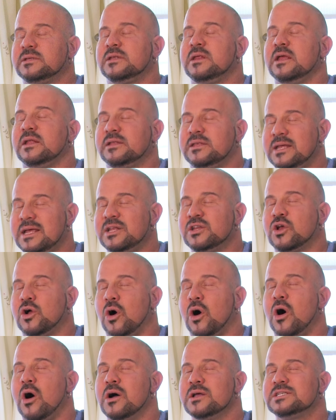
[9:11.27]
It did
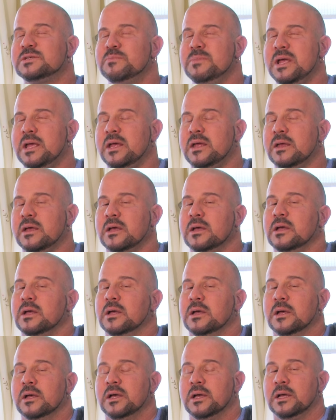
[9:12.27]
cause me
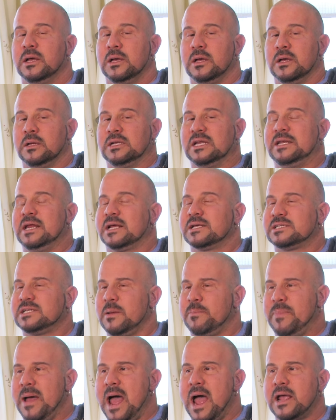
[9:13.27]
to take a
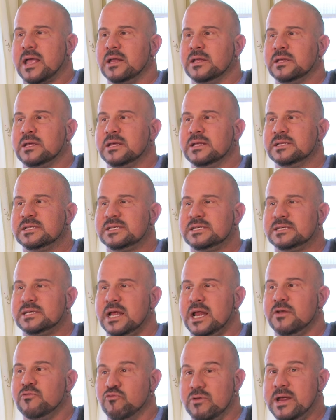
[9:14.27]
step back and,
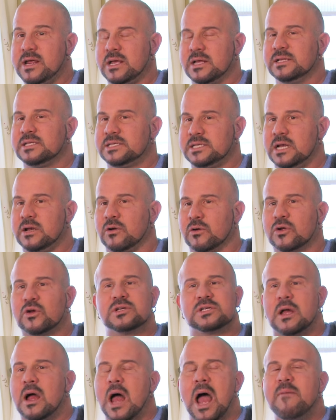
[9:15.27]
and reconsider
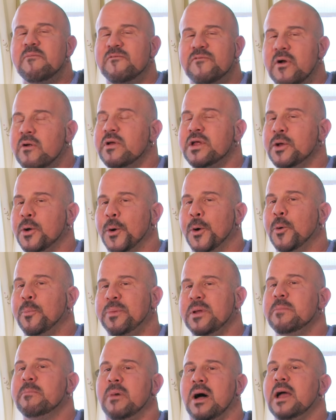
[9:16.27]
because I'm very
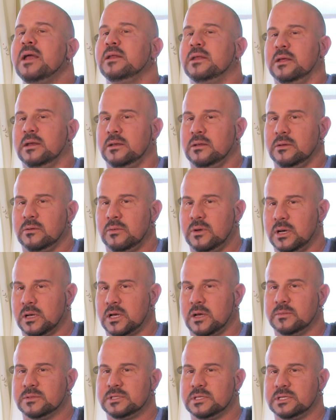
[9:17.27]
open-minded when it
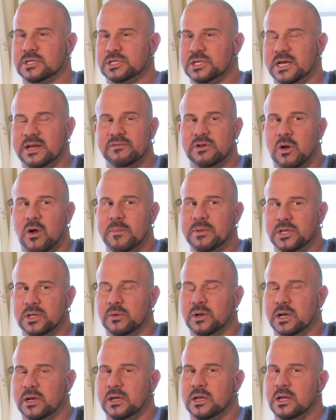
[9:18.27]
comes to this shit. Even though I've been
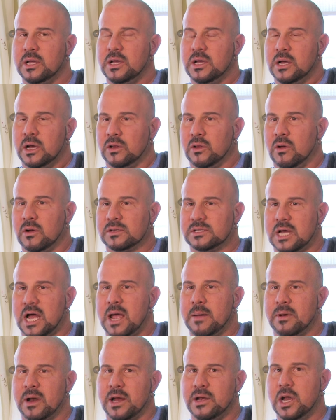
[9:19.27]
doing it a long
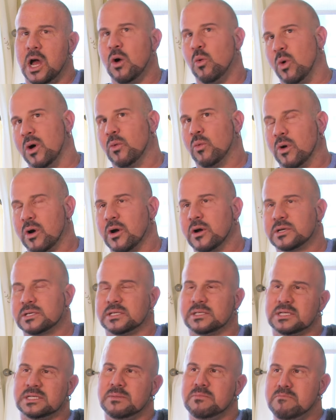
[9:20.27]
time and I know what works,
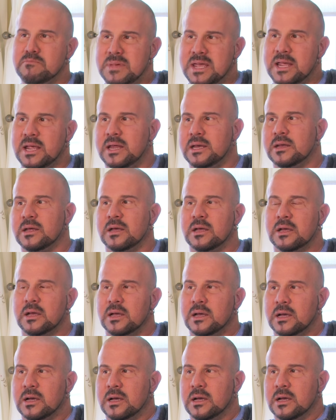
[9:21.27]
it doesn't mean
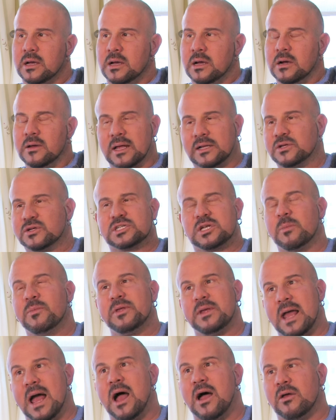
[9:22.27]
that there's
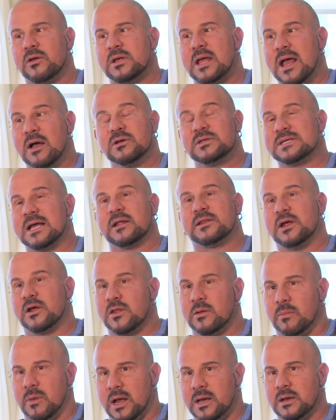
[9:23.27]
something else out there
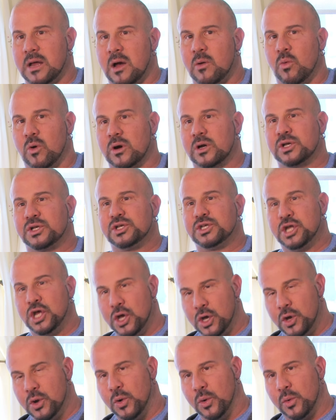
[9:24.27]
that might not work
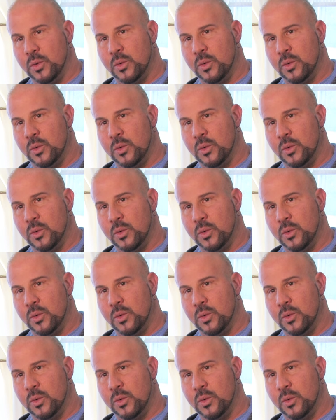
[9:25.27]
too.